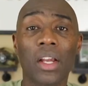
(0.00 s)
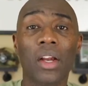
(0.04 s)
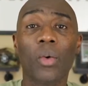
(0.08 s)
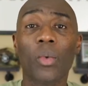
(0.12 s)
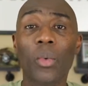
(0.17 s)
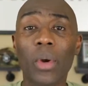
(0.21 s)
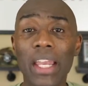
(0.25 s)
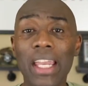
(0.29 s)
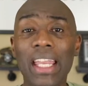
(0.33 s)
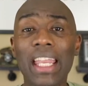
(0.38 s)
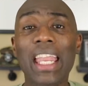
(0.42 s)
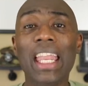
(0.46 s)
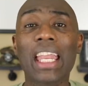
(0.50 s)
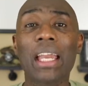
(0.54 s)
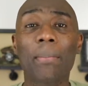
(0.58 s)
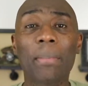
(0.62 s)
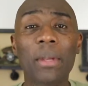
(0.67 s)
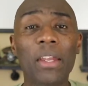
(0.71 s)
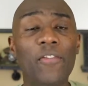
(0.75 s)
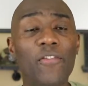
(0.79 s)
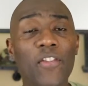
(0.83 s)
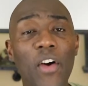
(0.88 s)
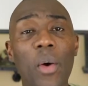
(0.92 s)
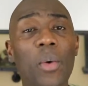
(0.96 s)
We can't
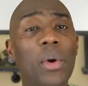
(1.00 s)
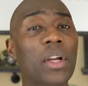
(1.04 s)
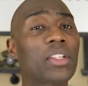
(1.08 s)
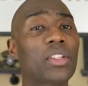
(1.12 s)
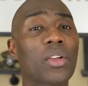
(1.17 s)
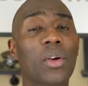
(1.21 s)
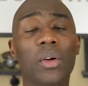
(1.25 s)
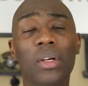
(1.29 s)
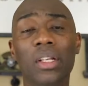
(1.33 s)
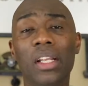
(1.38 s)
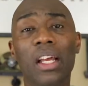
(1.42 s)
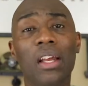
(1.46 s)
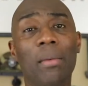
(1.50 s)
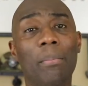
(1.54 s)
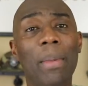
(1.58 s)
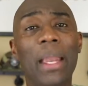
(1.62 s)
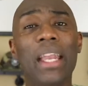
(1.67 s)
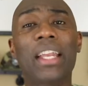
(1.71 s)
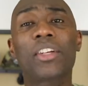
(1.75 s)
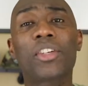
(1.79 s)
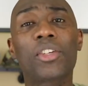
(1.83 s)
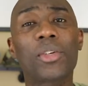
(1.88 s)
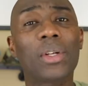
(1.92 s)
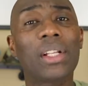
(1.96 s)
be focused on
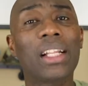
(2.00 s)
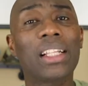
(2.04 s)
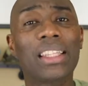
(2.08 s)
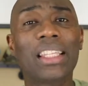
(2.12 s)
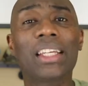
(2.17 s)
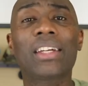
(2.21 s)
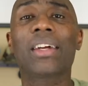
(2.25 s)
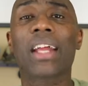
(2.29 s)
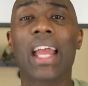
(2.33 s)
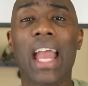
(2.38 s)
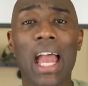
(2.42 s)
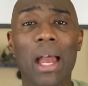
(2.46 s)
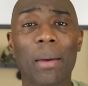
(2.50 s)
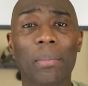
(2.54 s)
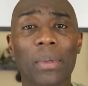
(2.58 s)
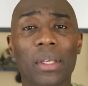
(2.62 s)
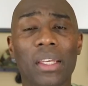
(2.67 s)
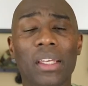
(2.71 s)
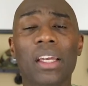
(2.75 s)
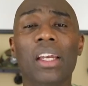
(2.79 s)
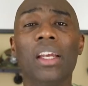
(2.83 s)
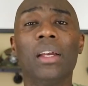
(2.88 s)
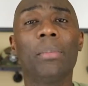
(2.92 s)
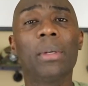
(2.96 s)
making sure that they're
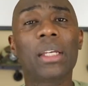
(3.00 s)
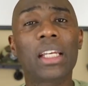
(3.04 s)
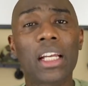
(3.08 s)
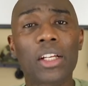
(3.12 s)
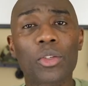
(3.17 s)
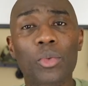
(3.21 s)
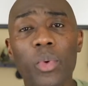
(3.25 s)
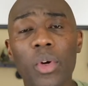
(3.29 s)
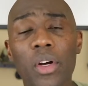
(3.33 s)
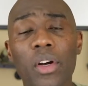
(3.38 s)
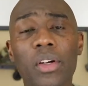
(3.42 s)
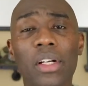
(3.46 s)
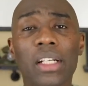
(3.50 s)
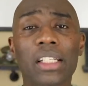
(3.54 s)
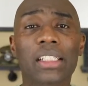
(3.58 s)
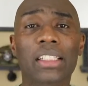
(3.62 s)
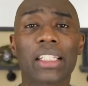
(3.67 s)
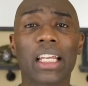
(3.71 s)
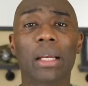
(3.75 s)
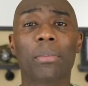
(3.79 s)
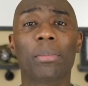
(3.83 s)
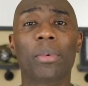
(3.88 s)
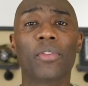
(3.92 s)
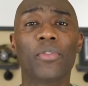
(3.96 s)
happy, because we're going to
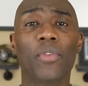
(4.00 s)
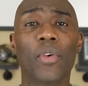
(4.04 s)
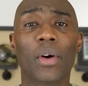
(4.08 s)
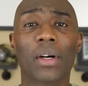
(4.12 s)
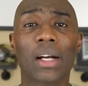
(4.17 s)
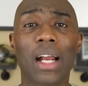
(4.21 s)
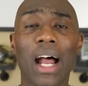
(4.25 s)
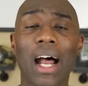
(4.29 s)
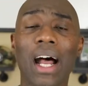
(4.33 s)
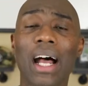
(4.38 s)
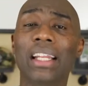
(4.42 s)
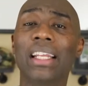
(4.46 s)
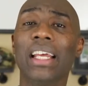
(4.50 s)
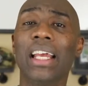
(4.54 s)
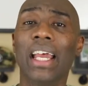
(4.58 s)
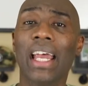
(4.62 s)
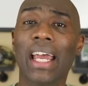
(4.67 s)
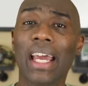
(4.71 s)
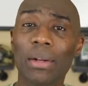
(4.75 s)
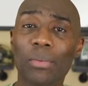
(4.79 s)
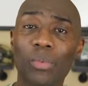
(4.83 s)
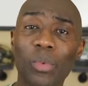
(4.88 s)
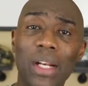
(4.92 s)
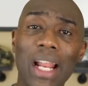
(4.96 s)
stand before God.
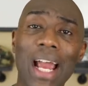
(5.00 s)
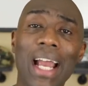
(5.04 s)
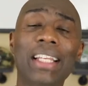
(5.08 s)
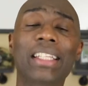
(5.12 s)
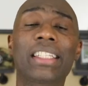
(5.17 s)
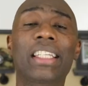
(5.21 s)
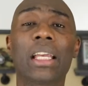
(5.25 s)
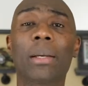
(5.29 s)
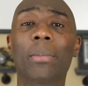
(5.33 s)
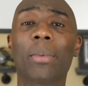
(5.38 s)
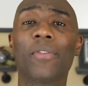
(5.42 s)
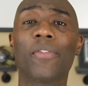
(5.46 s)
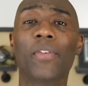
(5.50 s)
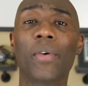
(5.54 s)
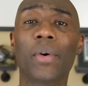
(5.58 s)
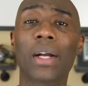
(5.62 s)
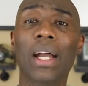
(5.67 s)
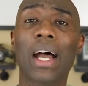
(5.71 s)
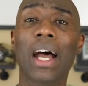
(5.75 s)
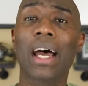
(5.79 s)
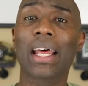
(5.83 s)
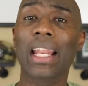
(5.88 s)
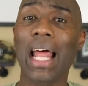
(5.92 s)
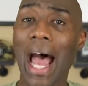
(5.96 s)
And when I stand before
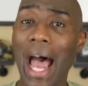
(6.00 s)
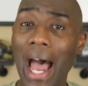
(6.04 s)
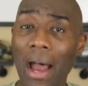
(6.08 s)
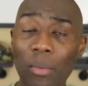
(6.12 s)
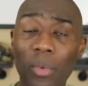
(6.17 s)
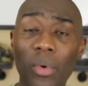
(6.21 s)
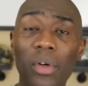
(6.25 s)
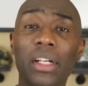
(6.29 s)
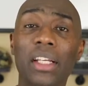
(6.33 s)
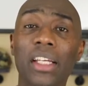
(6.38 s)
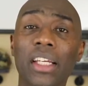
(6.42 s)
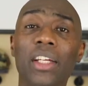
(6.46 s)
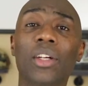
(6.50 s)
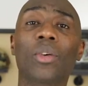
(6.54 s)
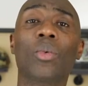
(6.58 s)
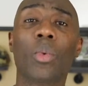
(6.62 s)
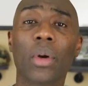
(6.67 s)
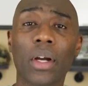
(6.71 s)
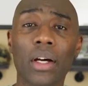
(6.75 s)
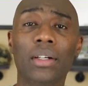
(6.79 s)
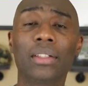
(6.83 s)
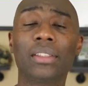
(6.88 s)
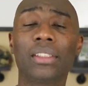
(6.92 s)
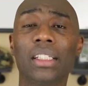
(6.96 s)
God, I want to hear,
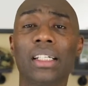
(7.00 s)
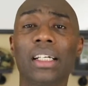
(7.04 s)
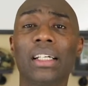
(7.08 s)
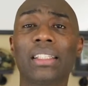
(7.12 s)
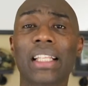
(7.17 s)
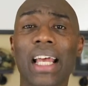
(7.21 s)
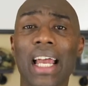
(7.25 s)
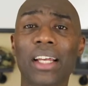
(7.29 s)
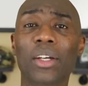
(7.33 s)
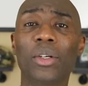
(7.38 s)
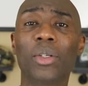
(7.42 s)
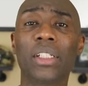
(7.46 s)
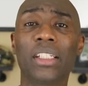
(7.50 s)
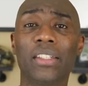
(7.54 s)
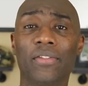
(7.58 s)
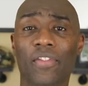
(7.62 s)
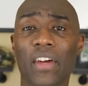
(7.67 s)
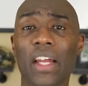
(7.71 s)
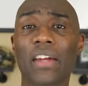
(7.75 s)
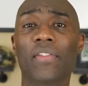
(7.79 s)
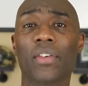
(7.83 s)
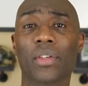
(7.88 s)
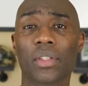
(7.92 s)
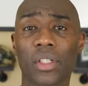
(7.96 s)
"Well done, thy good and
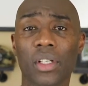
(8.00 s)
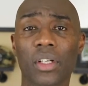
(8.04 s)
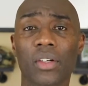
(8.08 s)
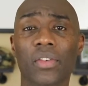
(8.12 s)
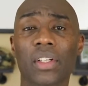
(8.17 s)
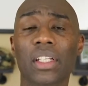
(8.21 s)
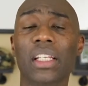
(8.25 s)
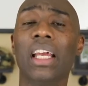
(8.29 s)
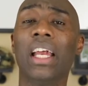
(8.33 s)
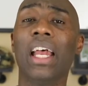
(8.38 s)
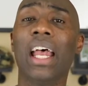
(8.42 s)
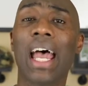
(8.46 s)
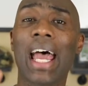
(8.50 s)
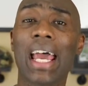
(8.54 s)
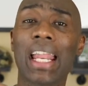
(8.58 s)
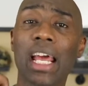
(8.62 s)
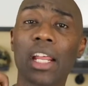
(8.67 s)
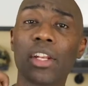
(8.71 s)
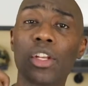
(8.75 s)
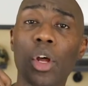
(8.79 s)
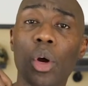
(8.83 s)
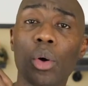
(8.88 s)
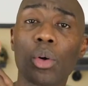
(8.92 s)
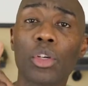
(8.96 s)
faithful servant." And
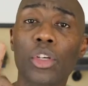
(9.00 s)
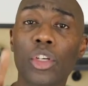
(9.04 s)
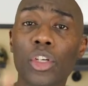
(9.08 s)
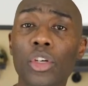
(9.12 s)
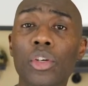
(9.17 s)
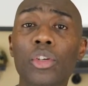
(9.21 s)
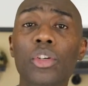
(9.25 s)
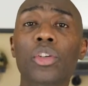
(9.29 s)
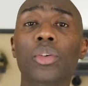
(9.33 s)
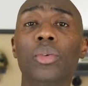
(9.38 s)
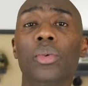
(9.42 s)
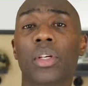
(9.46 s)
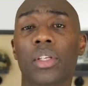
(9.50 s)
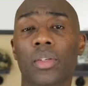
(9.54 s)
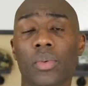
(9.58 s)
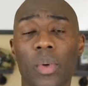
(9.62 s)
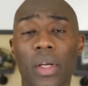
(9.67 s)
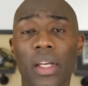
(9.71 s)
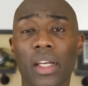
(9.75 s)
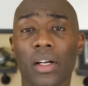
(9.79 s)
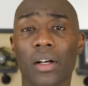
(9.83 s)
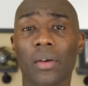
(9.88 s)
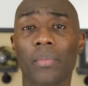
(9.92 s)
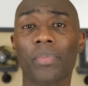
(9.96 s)
I know you do as
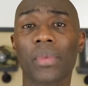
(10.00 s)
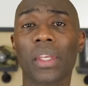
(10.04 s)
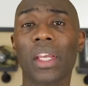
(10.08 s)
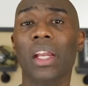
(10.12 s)
well.